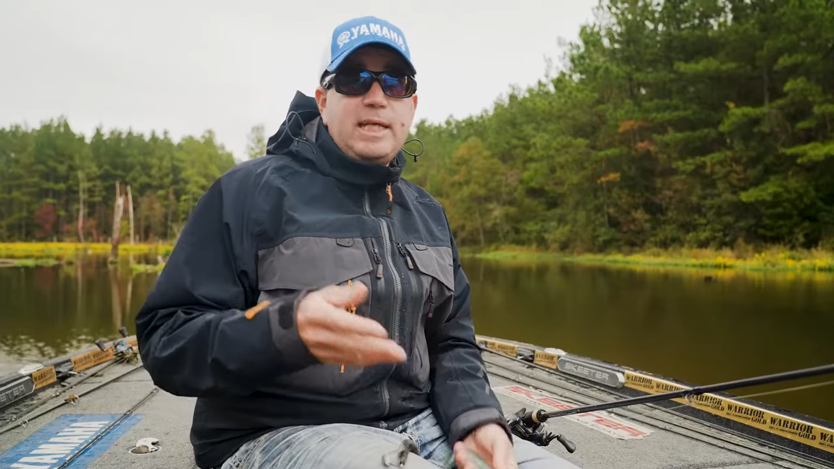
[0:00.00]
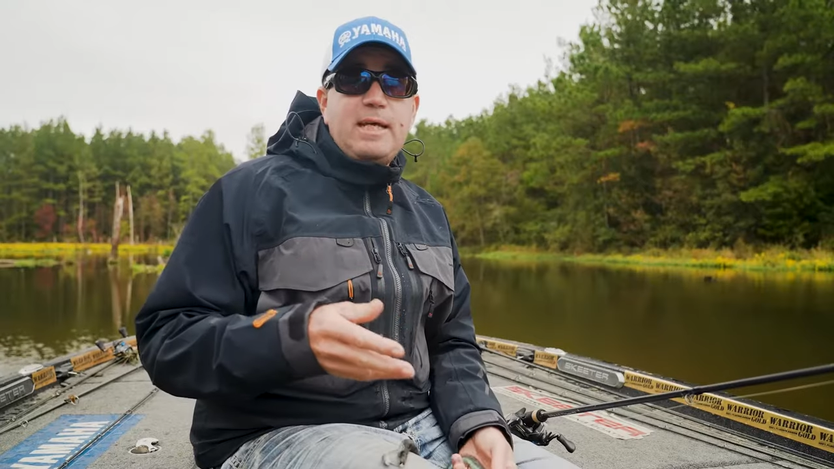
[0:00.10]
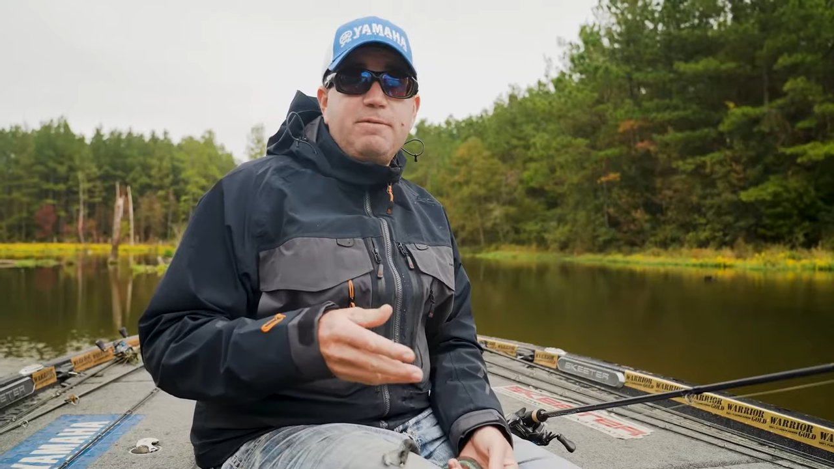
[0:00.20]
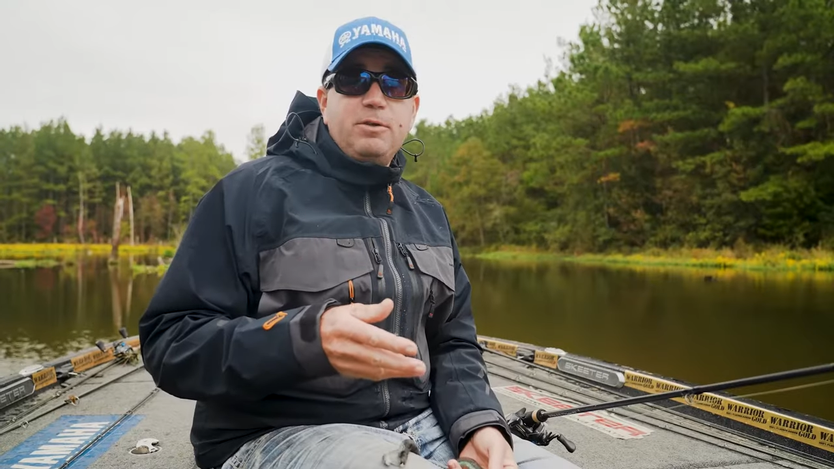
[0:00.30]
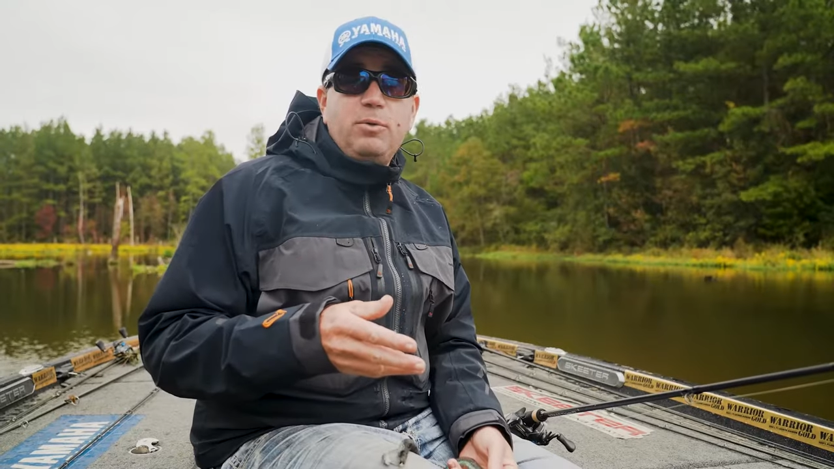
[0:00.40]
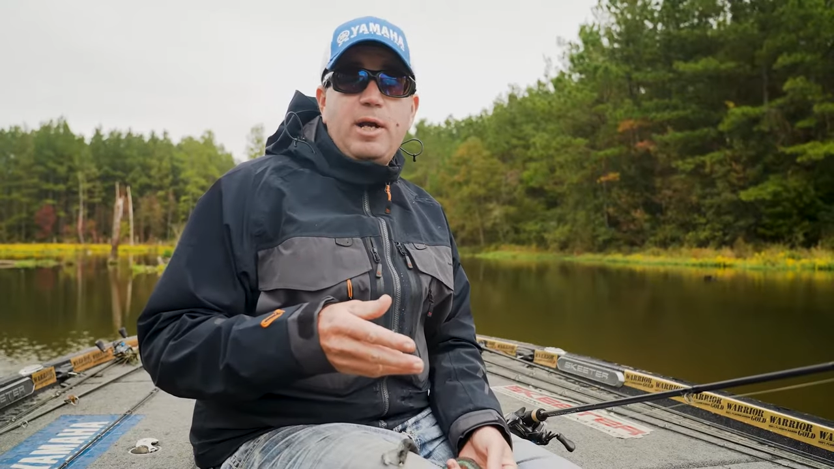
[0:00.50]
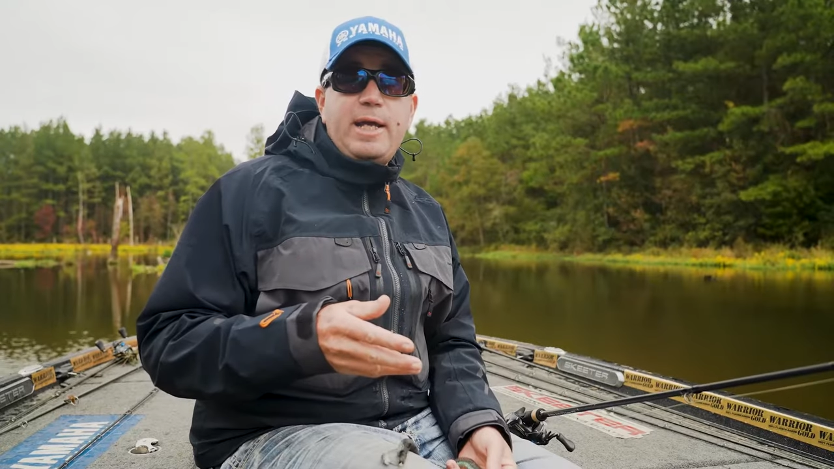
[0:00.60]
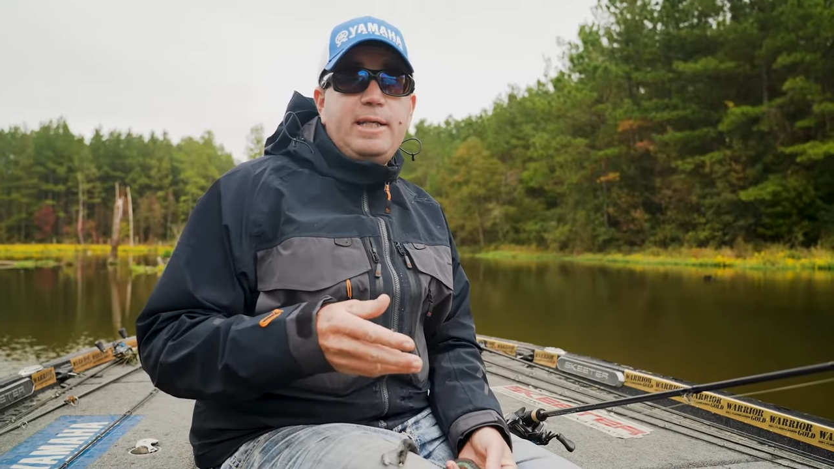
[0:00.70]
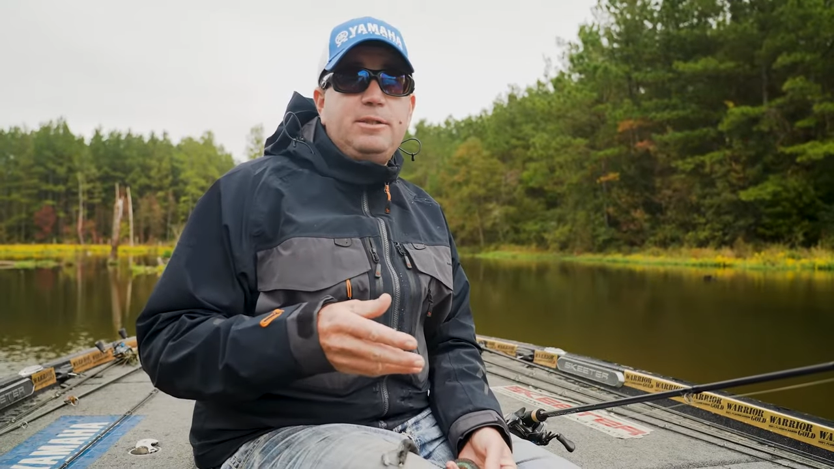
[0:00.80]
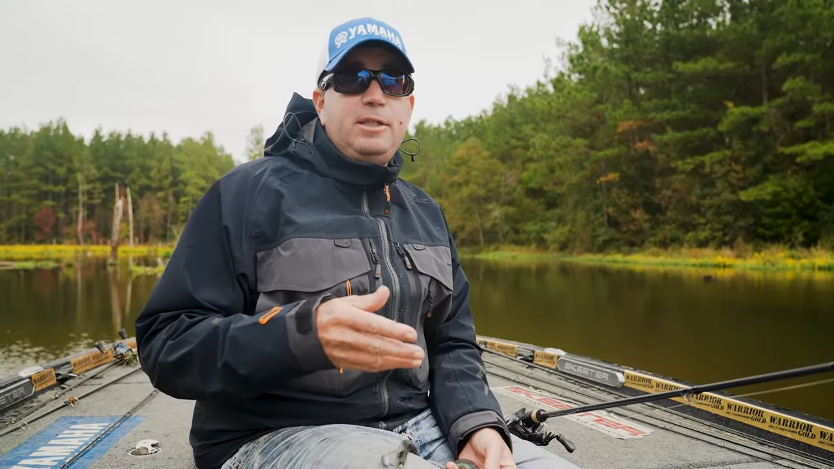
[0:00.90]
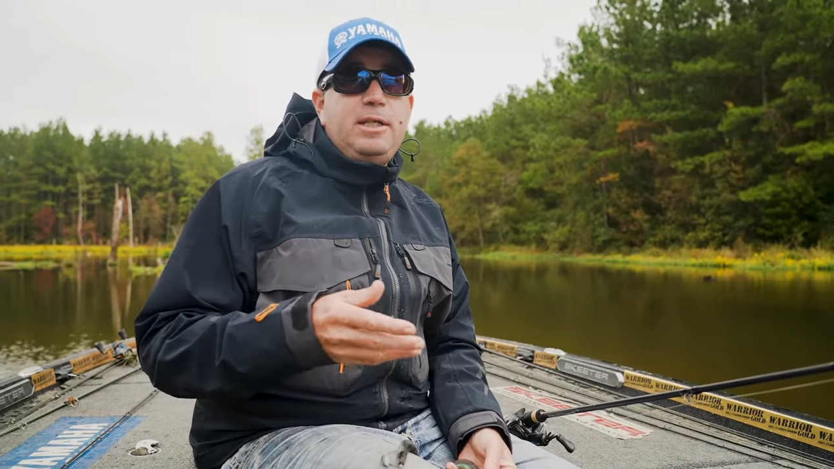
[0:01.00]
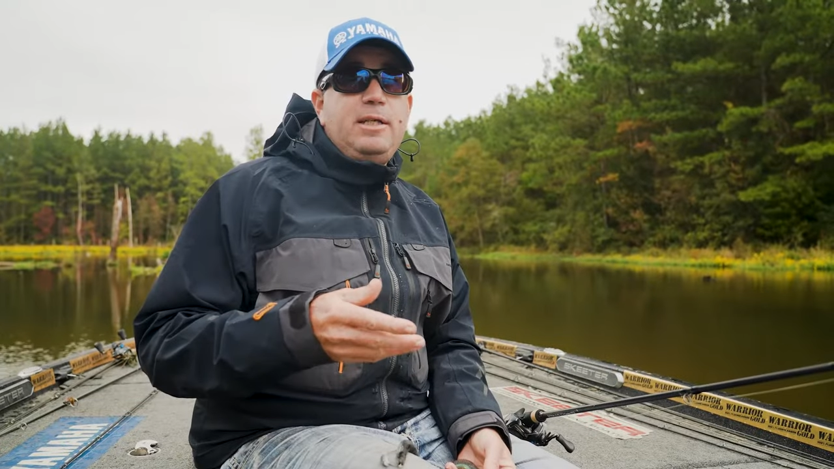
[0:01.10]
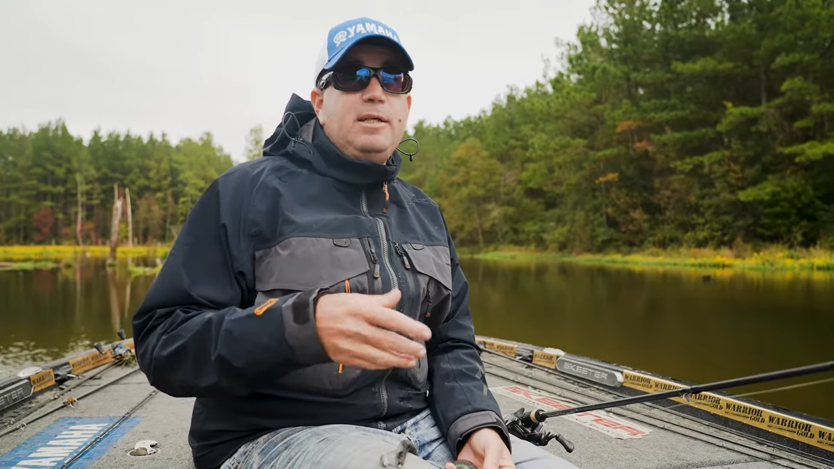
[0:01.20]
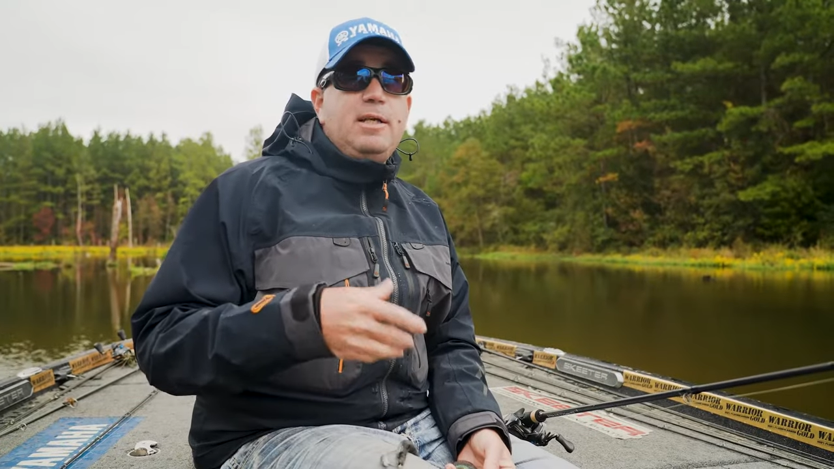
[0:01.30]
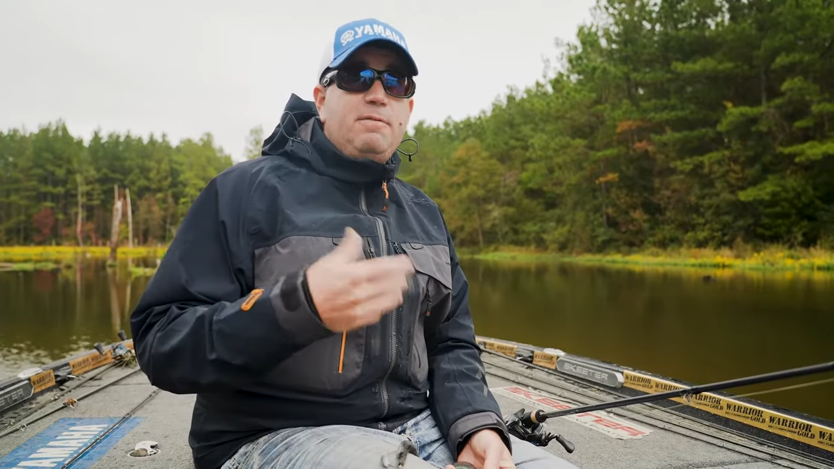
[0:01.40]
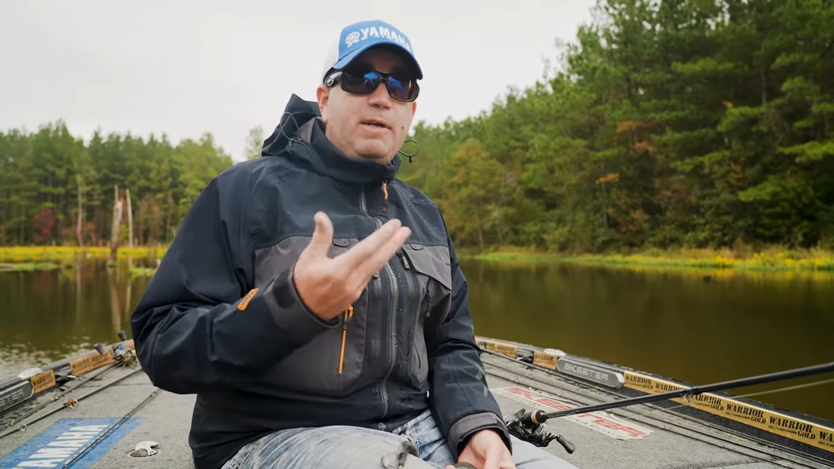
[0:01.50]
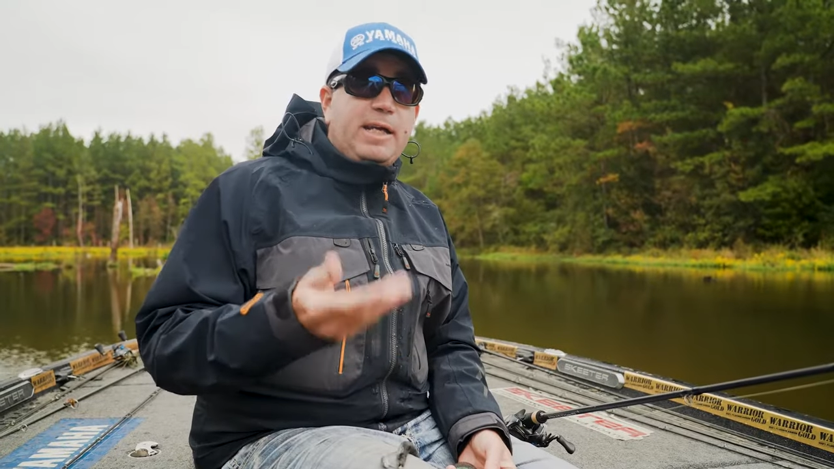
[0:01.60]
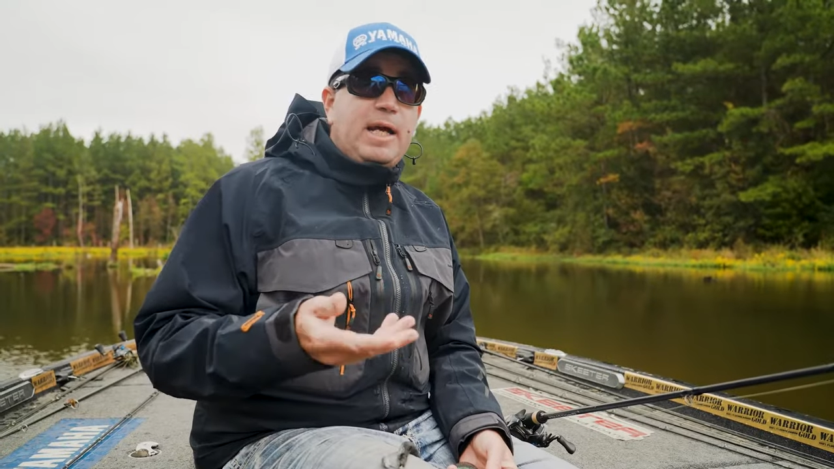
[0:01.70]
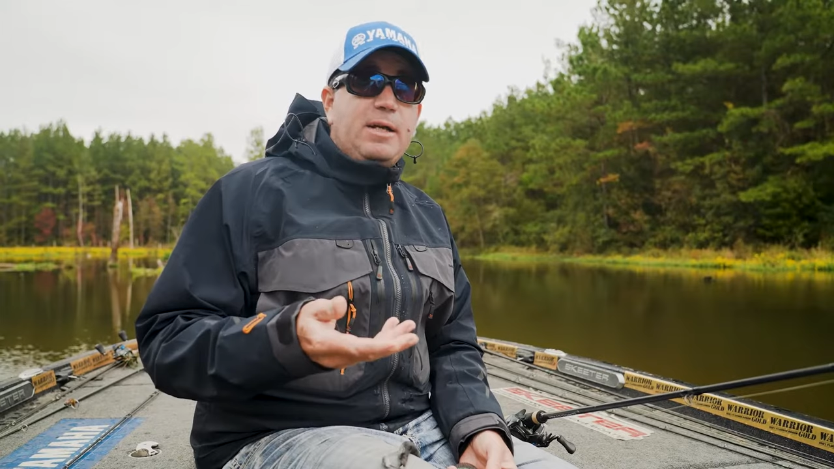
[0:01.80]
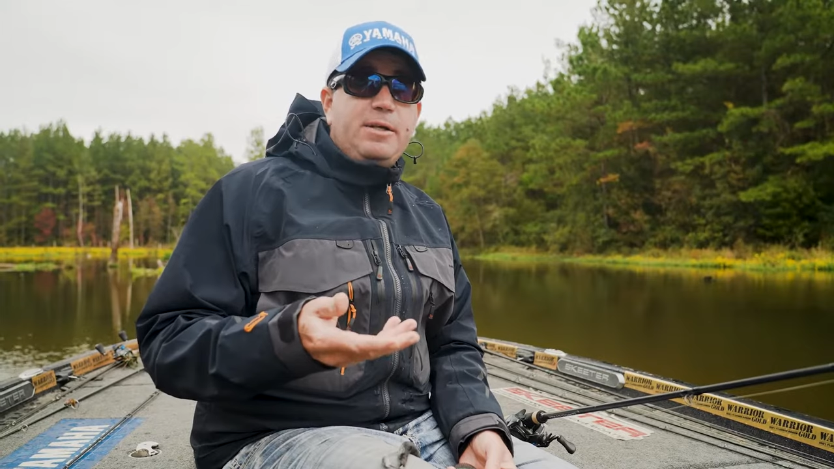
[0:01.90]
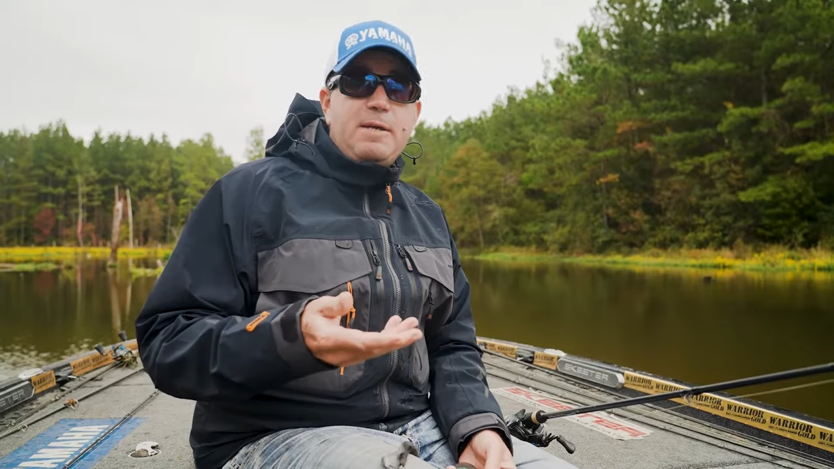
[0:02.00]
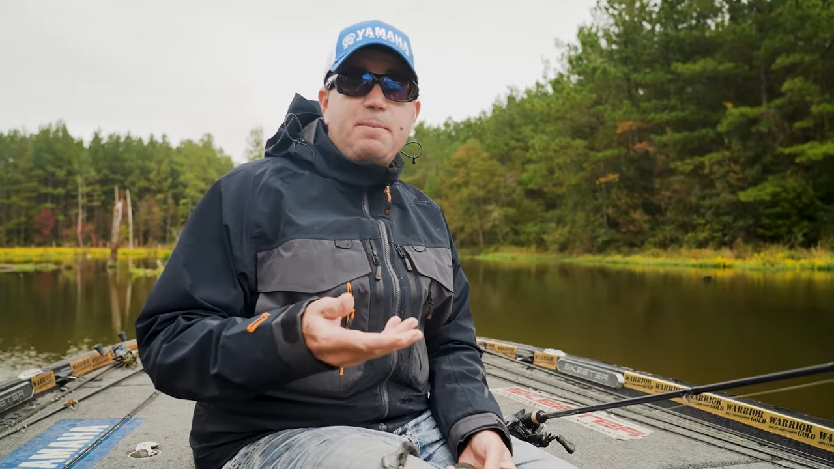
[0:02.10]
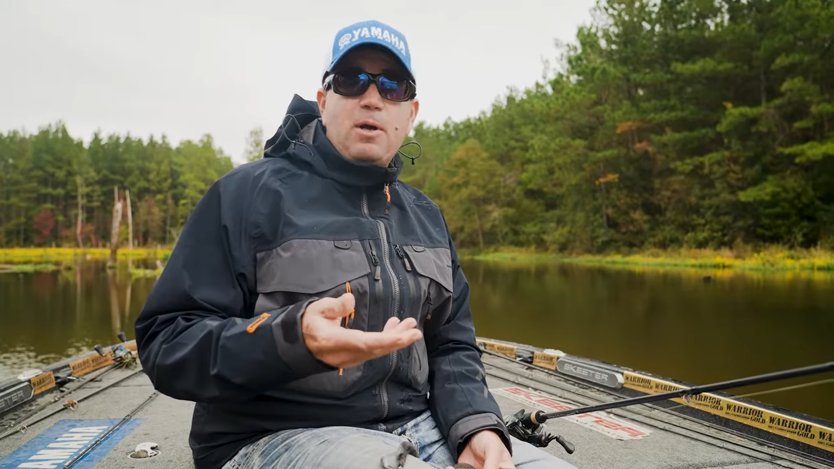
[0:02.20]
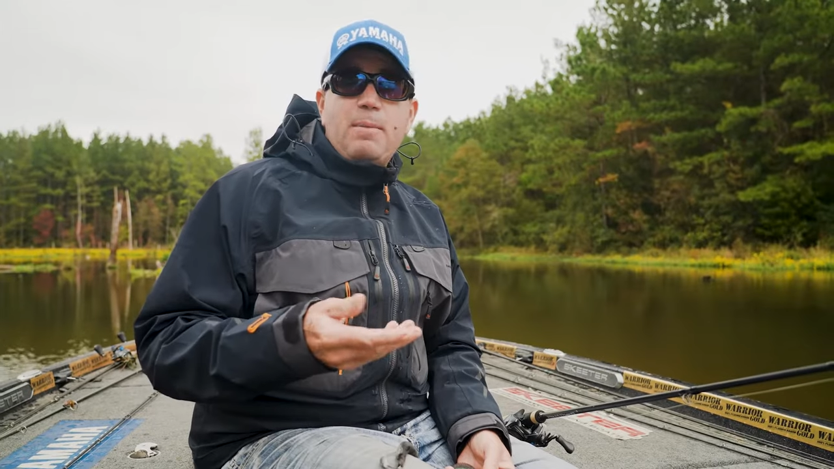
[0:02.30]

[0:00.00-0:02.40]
to 8 foot range. And then if I get out deeper,